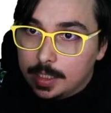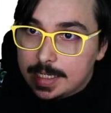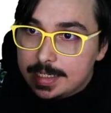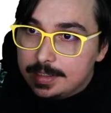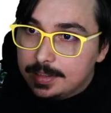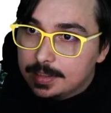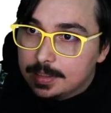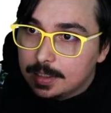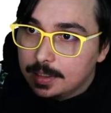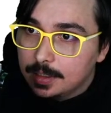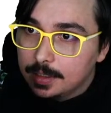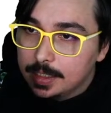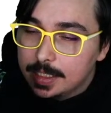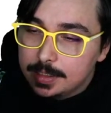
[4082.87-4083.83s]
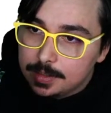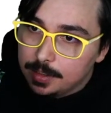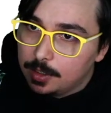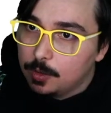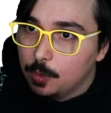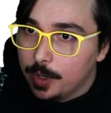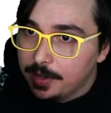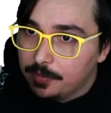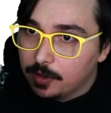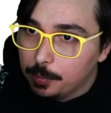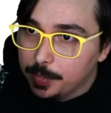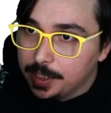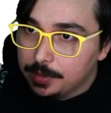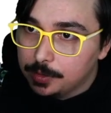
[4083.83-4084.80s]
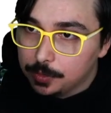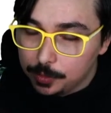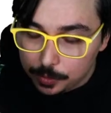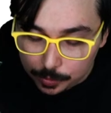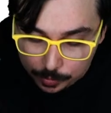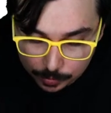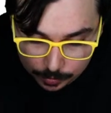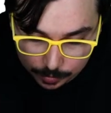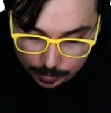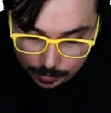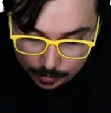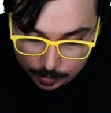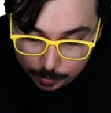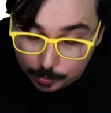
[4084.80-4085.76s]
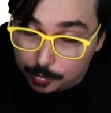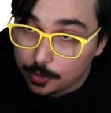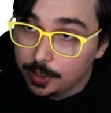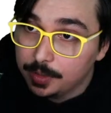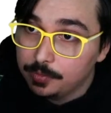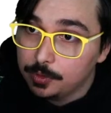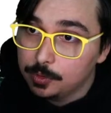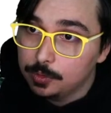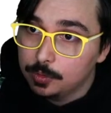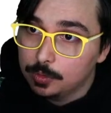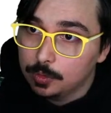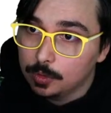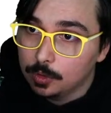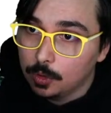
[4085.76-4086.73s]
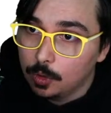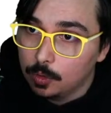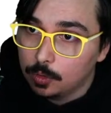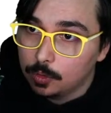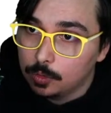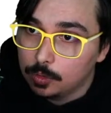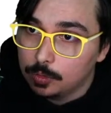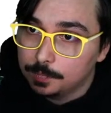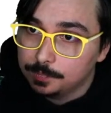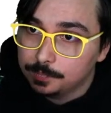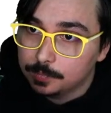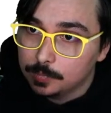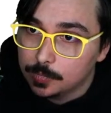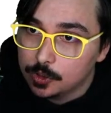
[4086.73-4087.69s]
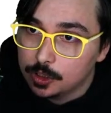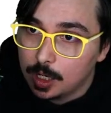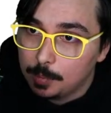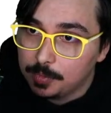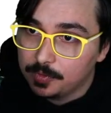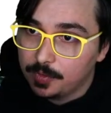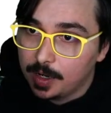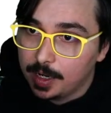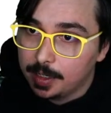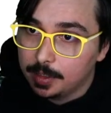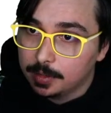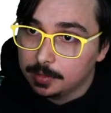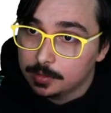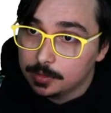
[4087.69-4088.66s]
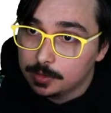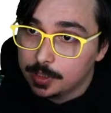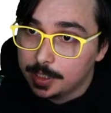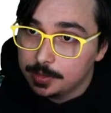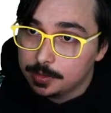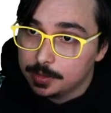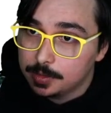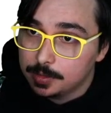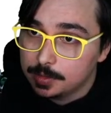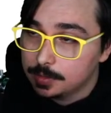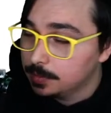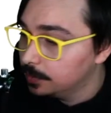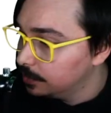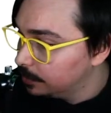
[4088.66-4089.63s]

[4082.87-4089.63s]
Is there a way for me to preview local Shopify changes?